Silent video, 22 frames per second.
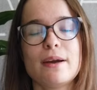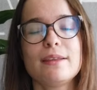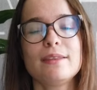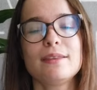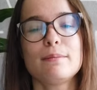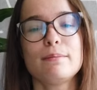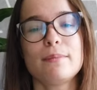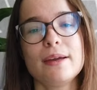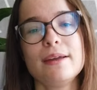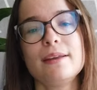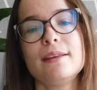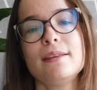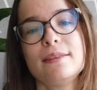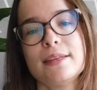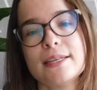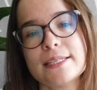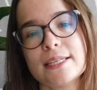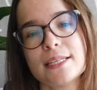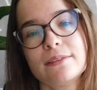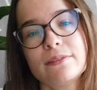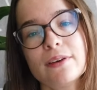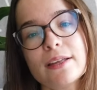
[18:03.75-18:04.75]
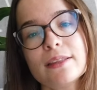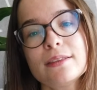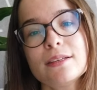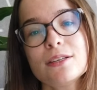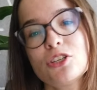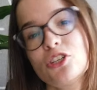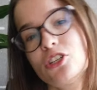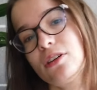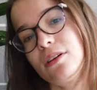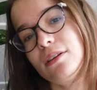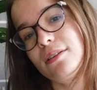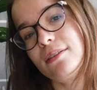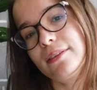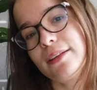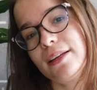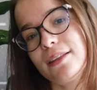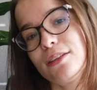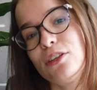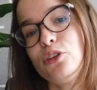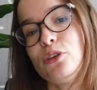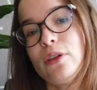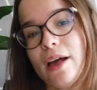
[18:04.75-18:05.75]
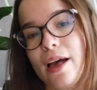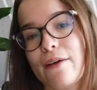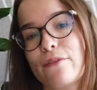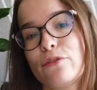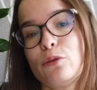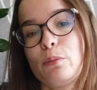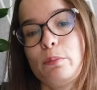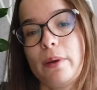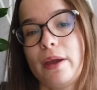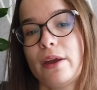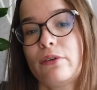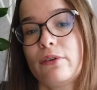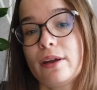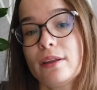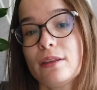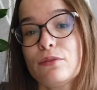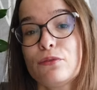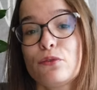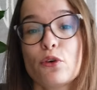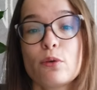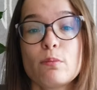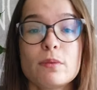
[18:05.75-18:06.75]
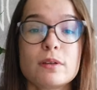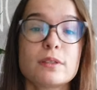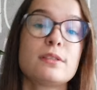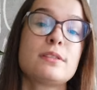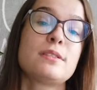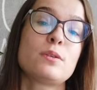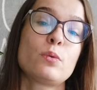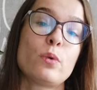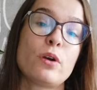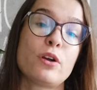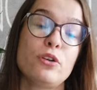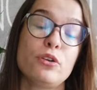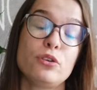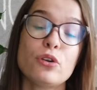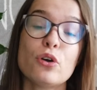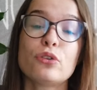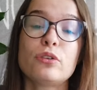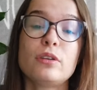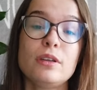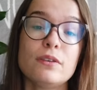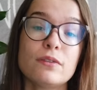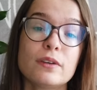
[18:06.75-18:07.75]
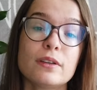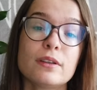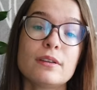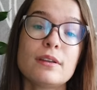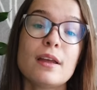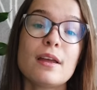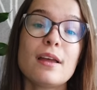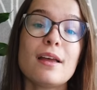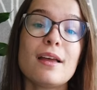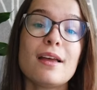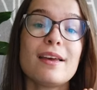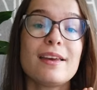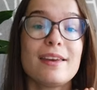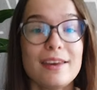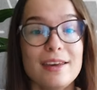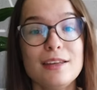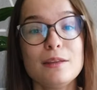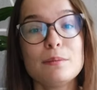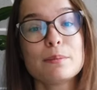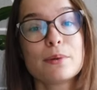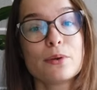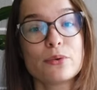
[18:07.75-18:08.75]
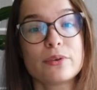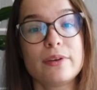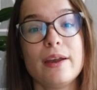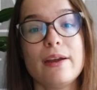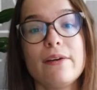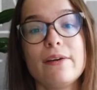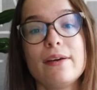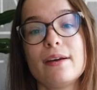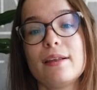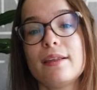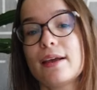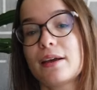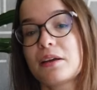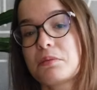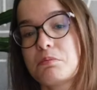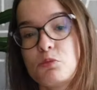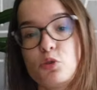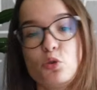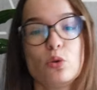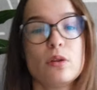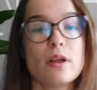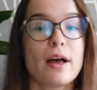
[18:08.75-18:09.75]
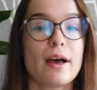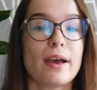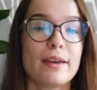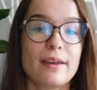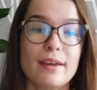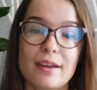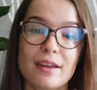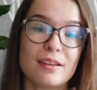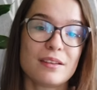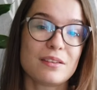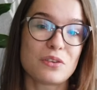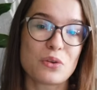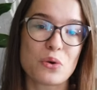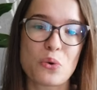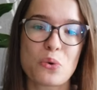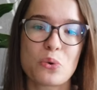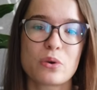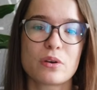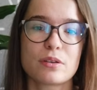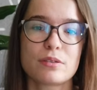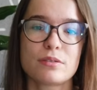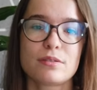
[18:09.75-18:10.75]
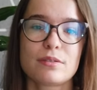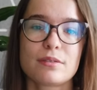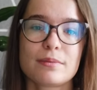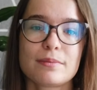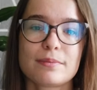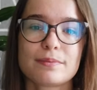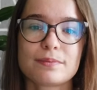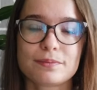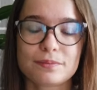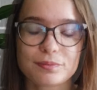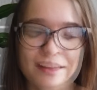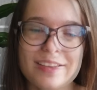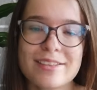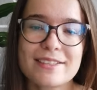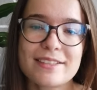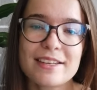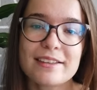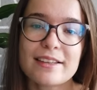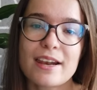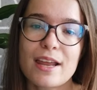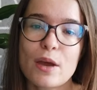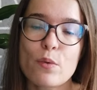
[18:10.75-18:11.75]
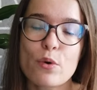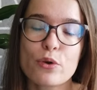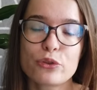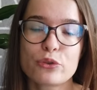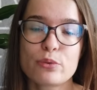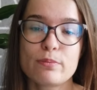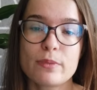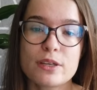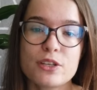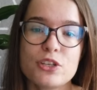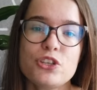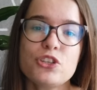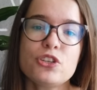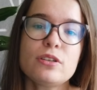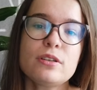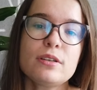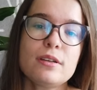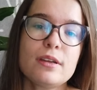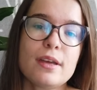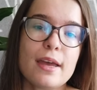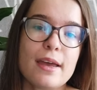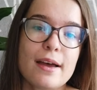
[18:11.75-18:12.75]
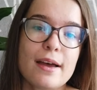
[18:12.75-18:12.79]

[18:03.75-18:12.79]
in mind the main disadvantage that you have to pay rent for months where you're not even in Bulgaria, like July and August. Last thing that I want to mention